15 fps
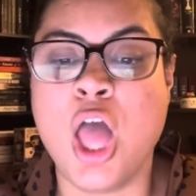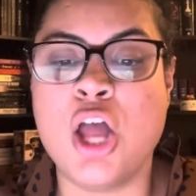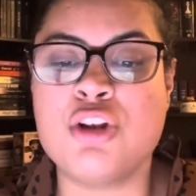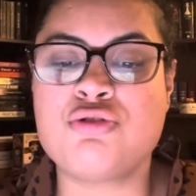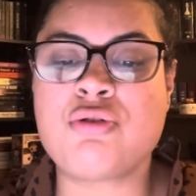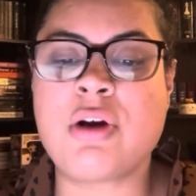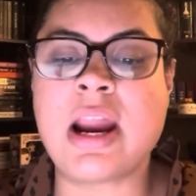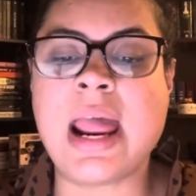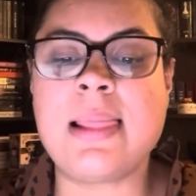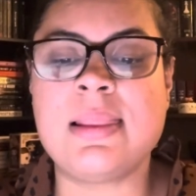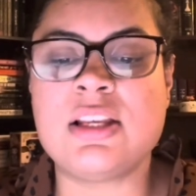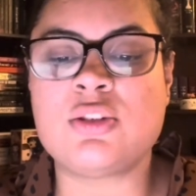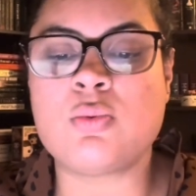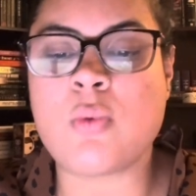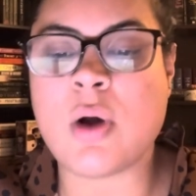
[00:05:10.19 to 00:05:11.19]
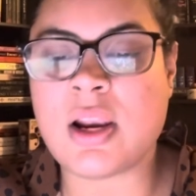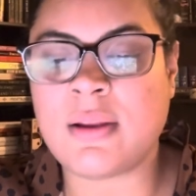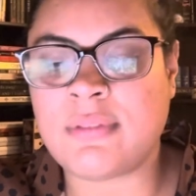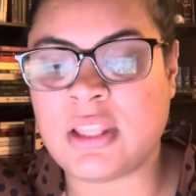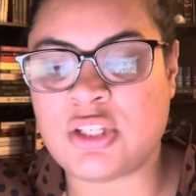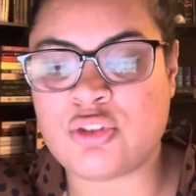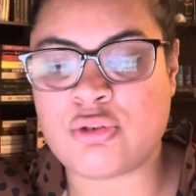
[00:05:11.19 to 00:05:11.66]
Try at least one of
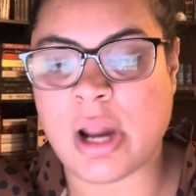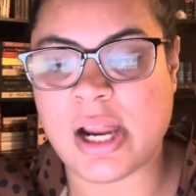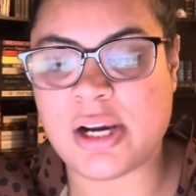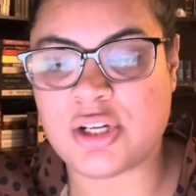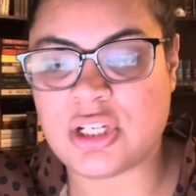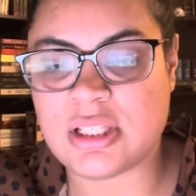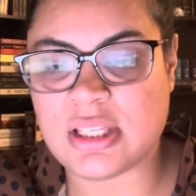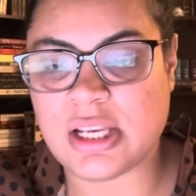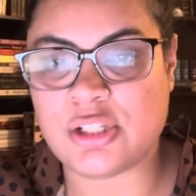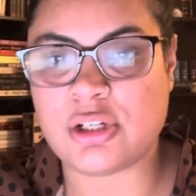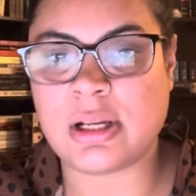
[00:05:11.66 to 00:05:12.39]
these strategies in your